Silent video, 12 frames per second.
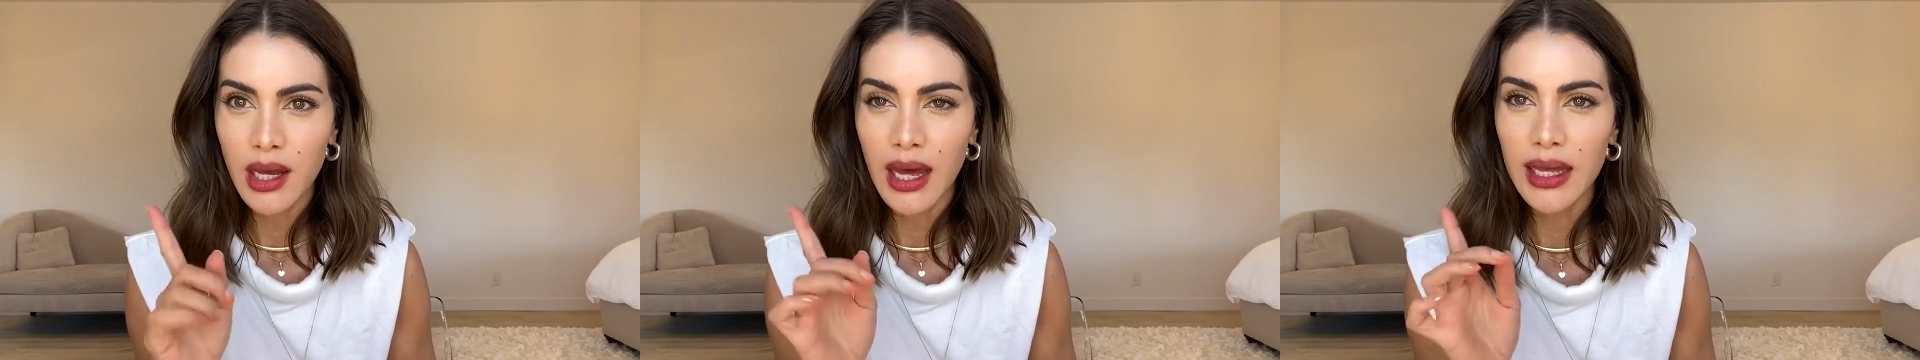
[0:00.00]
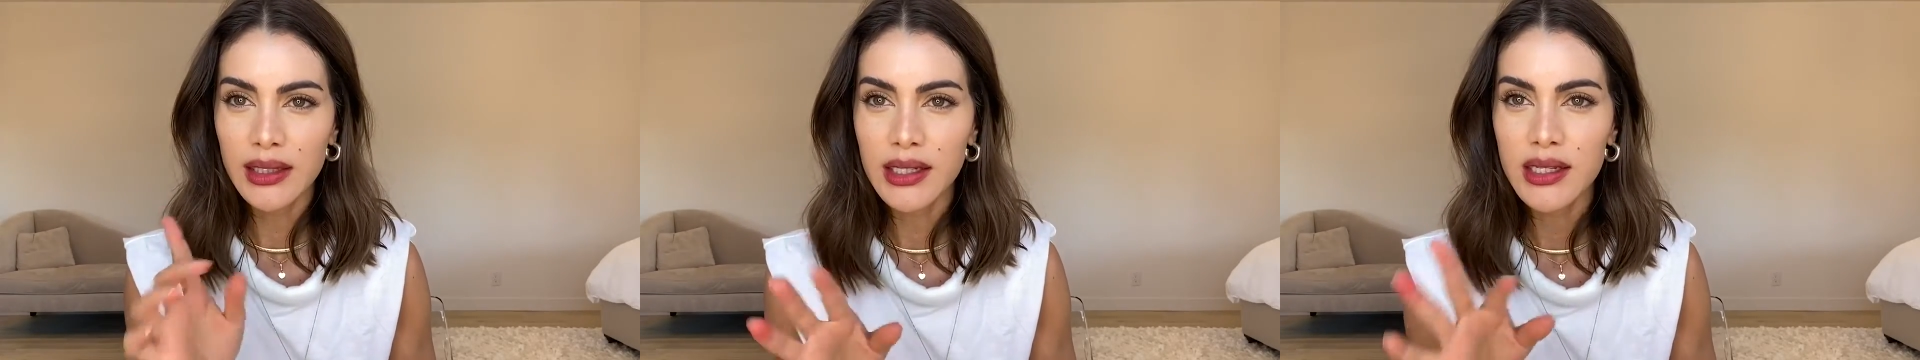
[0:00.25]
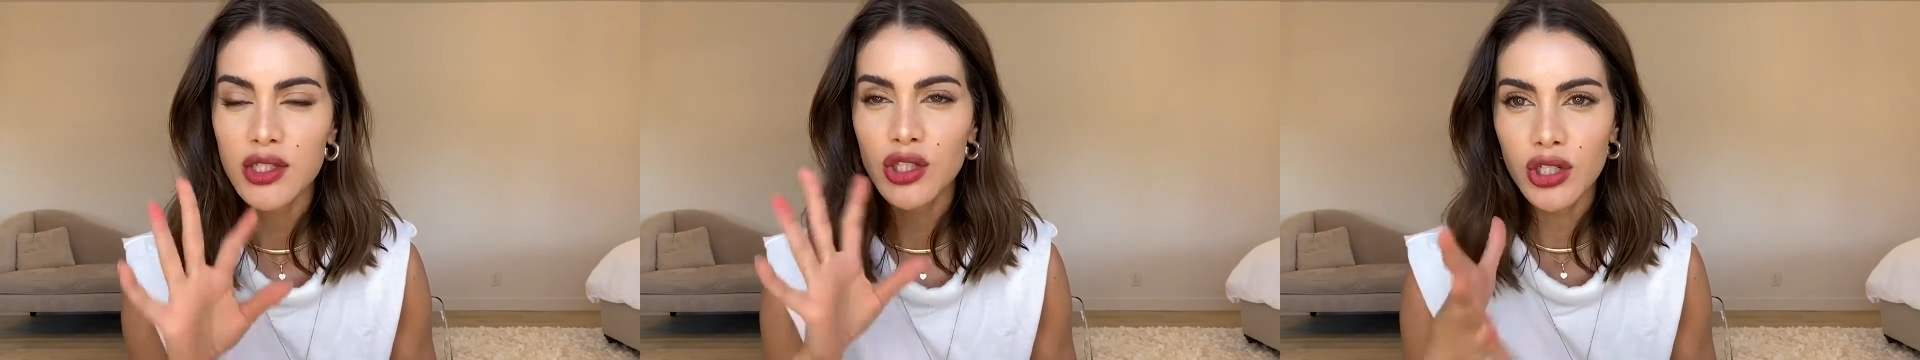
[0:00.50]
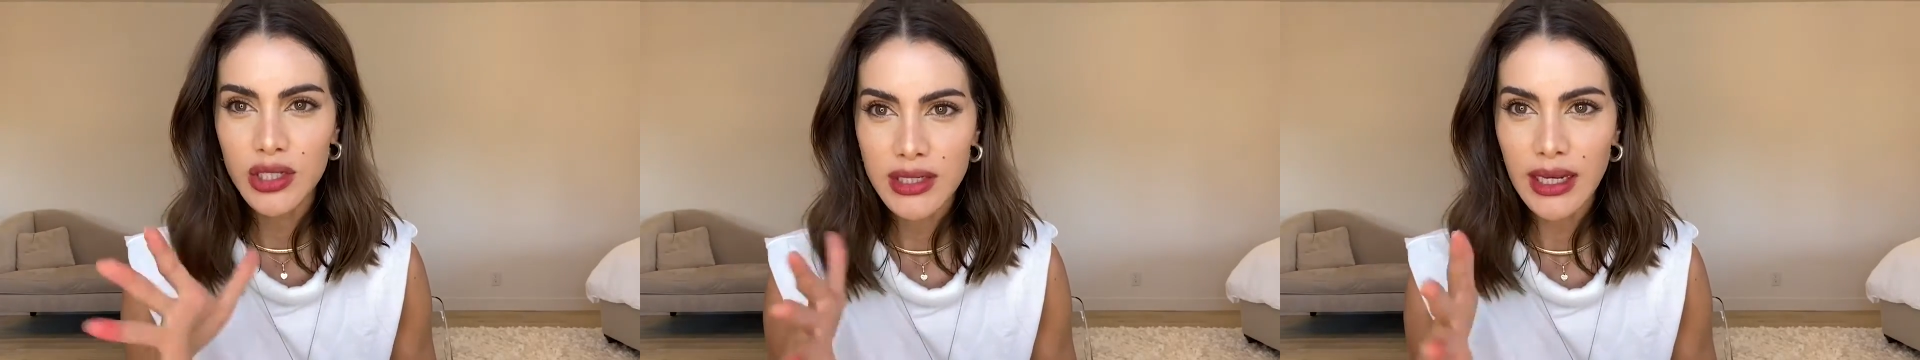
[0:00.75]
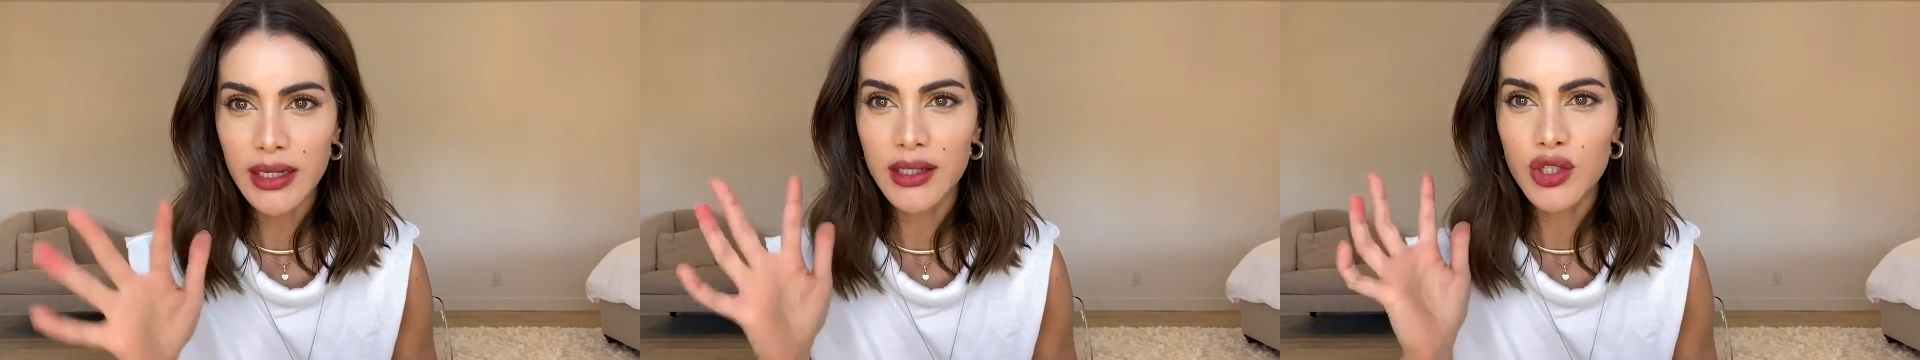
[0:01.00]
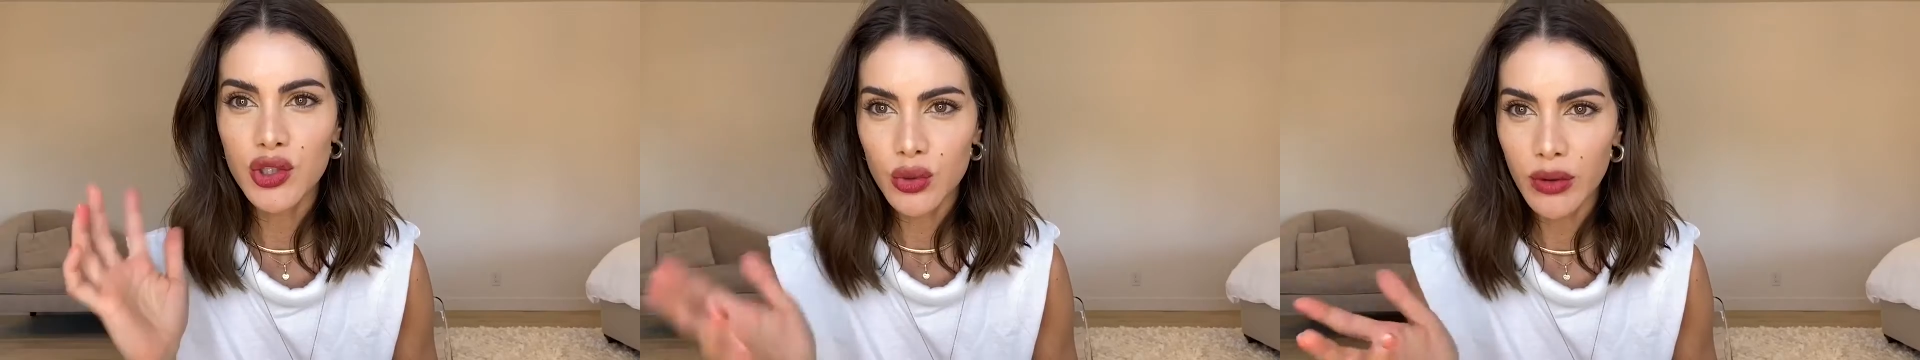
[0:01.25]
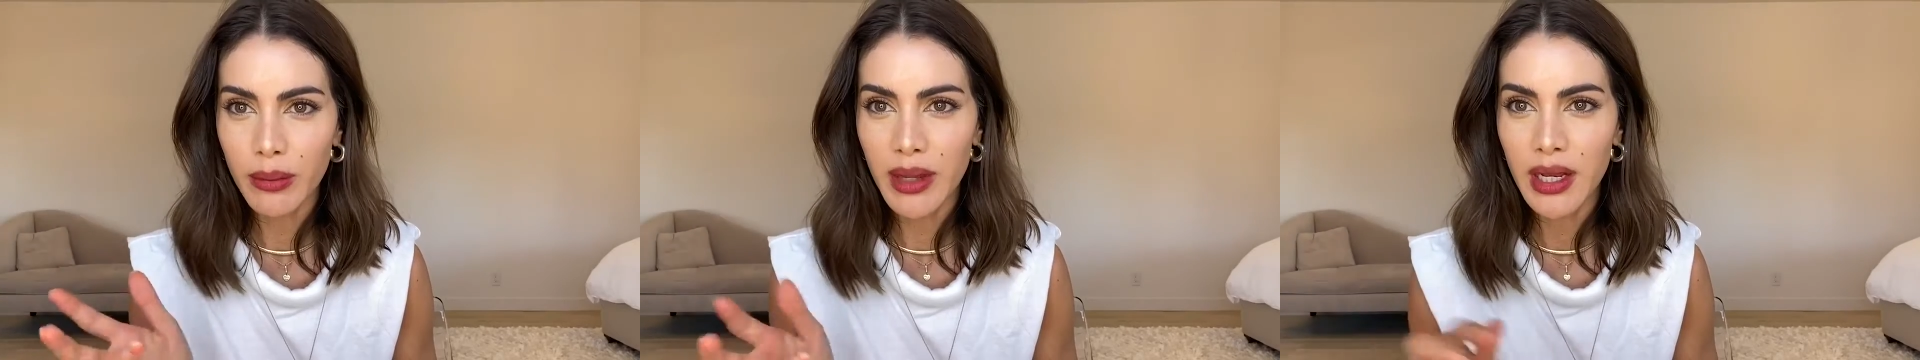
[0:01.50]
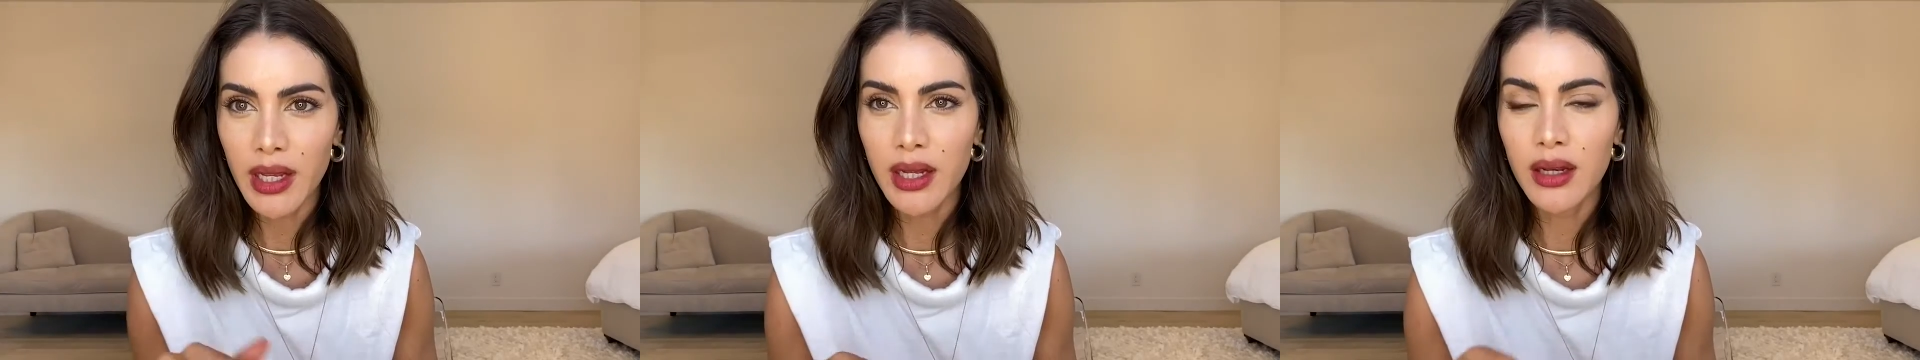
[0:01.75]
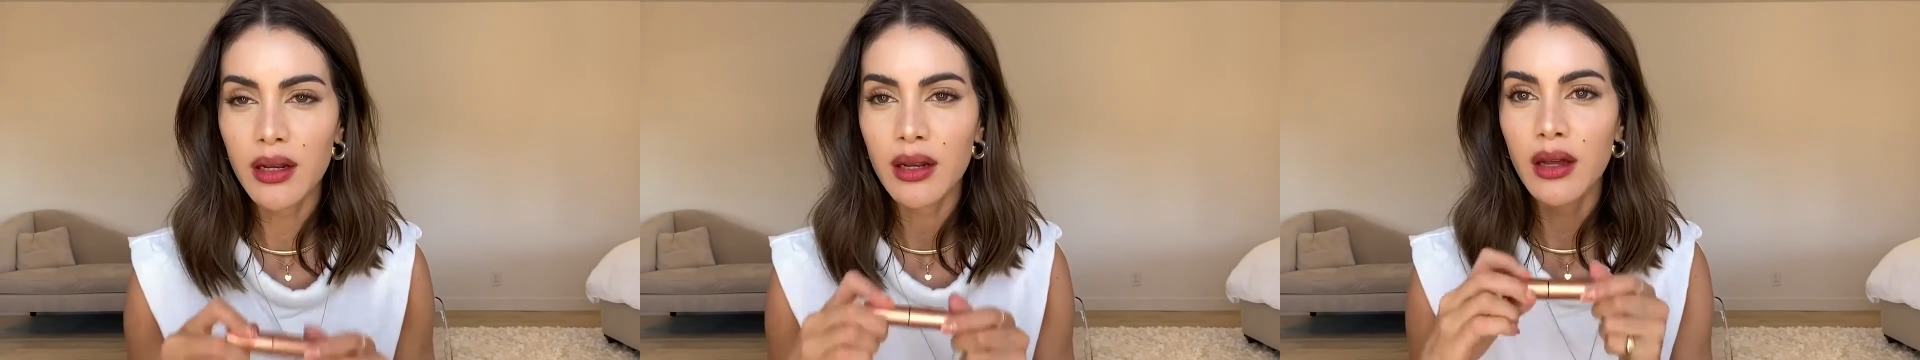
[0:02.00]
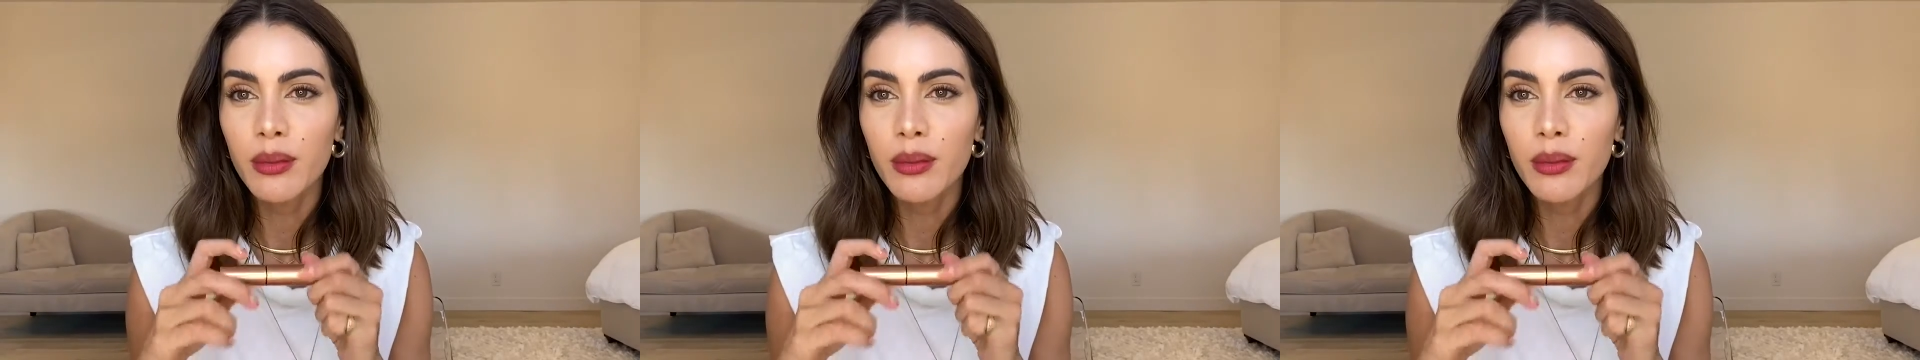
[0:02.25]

at least 30 seconds to a minute